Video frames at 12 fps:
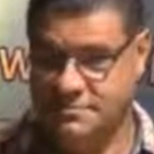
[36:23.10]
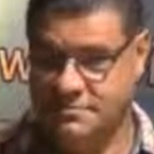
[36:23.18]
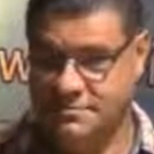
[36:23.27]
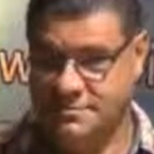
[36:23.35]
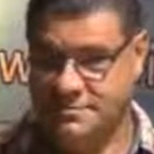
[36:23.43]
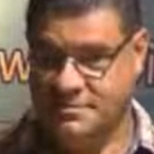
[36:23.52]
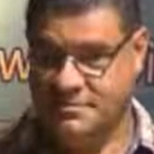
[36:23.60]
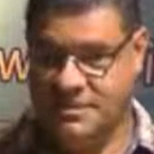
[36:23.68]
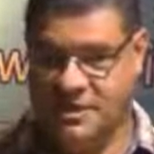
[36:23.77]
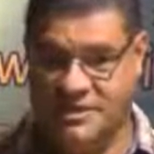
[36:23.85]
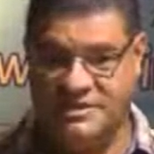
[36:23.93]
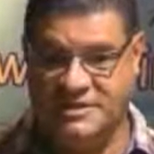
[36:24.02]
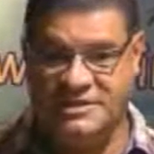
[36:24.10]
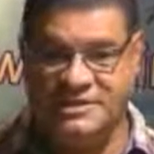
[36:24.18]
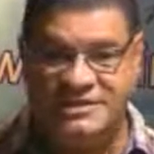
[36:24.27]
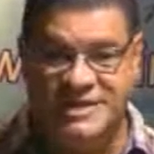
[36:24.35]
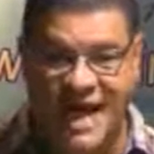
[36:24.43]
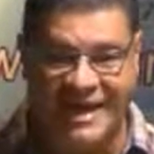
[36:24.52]
Because
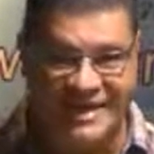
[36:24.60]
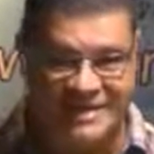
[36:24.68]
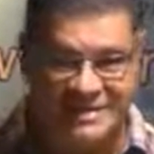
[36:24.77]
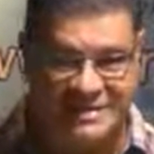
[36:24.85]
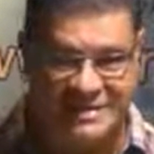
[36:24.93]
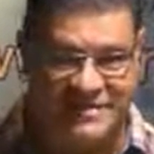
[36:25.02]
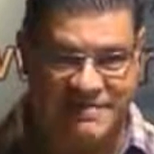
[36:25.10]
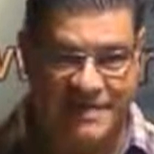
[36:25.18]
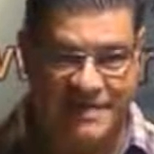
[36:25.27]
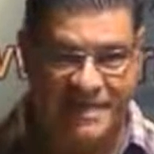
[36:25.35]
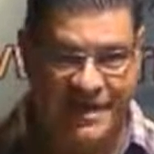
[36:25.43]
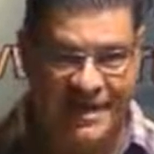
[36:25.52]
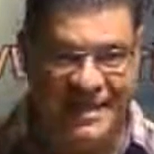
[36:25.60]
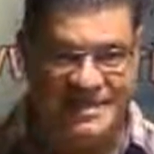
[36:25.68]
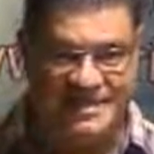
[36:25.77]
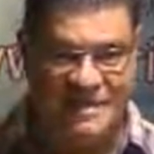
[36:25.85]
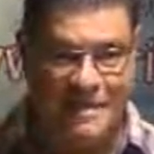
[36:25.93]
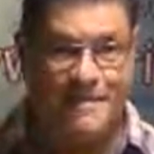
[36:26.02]
silence
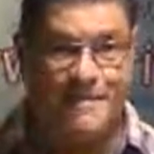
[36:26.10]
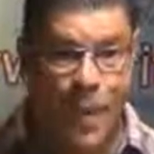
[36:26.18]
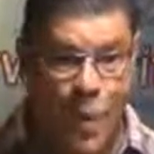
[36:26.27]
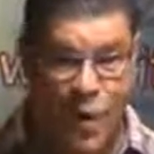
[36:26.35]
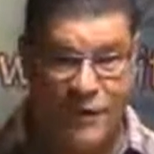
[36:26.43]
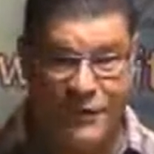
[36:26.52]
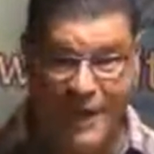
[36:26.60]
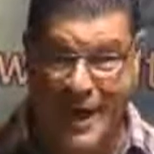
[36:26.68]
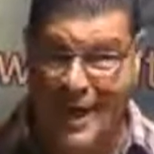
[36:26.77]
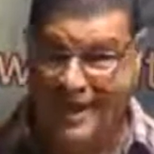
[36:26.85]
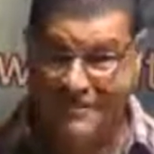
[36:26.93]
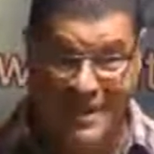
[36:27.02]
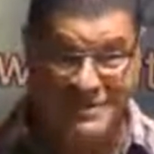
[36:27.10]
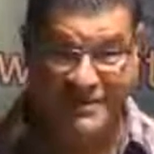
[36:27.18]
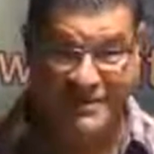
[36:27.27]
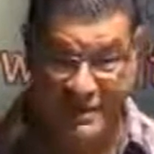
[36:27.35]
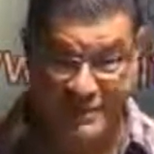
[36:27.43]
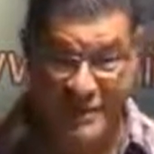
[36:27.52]
is more than any means of
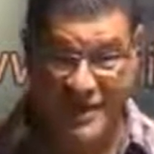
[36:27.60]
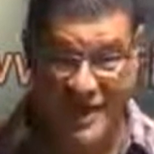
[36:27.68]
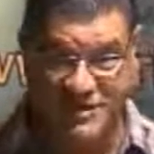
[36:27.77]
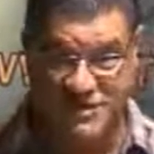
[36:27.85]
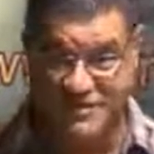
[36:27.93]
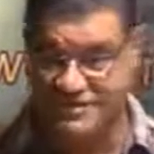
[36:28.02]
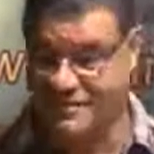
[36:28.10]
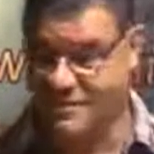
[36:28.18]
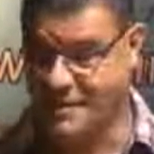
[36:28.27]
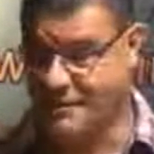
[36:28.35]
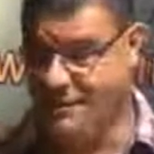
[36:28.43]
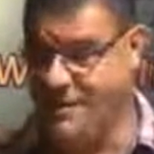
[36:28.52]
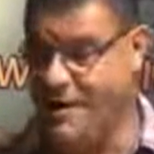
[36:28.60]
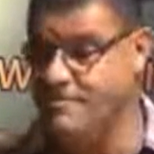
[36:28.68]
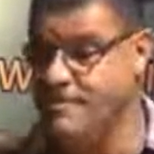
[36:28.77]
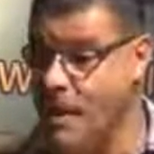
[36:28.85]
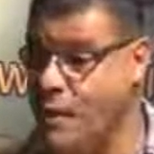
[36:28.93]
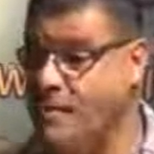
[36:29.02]
communication. There are
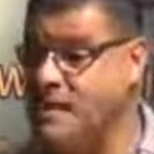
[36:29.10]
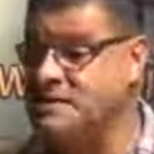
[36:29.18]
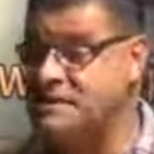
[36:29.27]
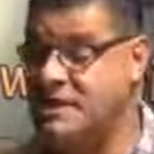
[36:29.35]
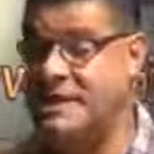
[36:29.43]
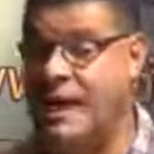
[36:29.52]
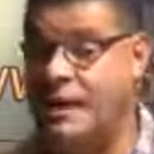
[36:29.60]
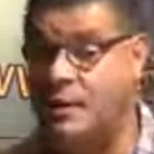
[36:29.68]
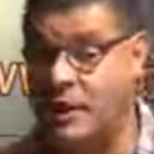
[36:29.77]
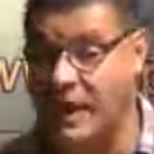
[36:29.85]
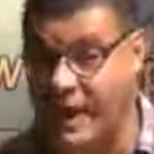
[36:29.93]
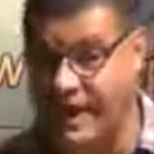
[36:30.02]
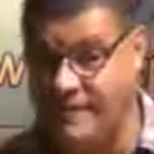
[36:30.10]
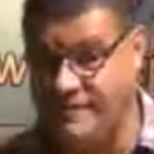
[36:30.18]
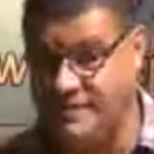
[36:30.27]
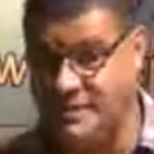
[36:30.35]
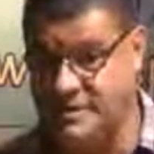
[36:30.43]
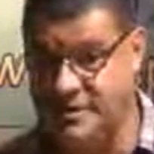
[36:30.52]
moments in our lives
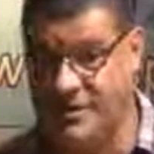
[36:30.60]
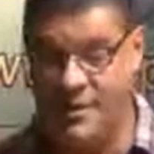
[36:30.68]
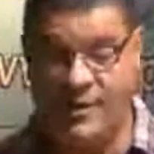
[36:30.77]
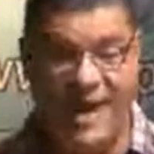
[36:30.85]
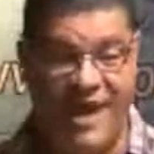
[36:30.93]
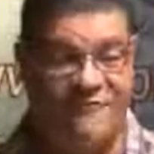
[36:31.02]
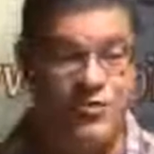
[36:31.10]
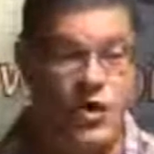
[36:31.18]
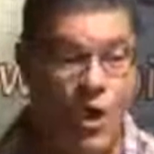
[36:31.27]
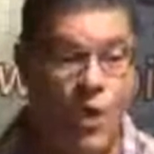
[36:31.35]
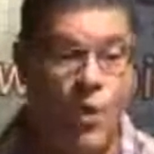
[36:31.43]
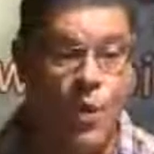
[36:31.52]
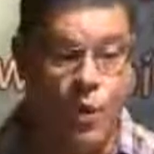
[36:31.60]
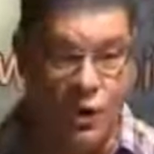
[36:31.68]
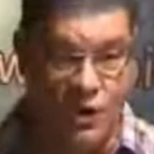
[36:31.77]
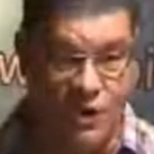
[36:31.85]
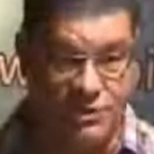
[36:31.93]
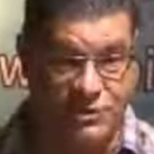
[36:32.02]
that we have no
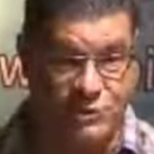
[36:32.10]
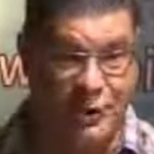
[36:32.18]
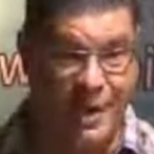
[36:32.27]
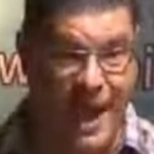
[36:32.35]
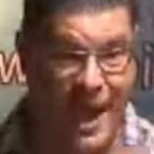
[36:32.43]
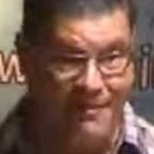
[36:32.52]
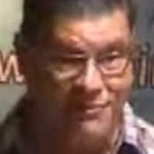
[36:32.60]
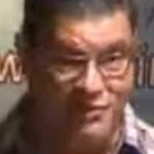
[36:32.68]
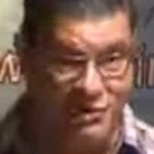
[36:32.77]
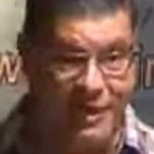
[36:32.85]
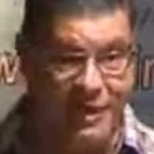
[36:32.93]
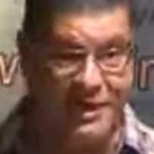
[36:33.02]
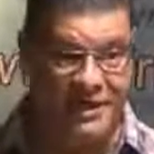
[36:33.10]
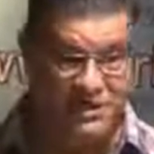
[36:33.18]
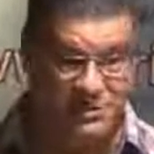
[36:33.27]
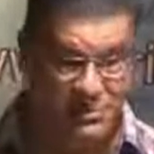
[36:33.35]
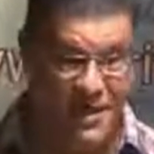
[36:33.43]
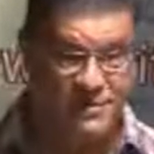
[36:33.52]
words to capture and
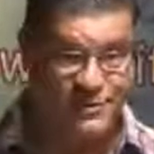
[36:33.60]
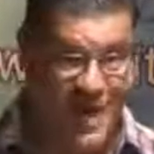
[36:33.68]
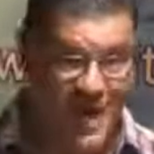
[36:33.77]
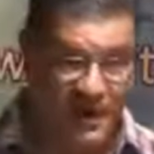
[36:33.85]
express reality.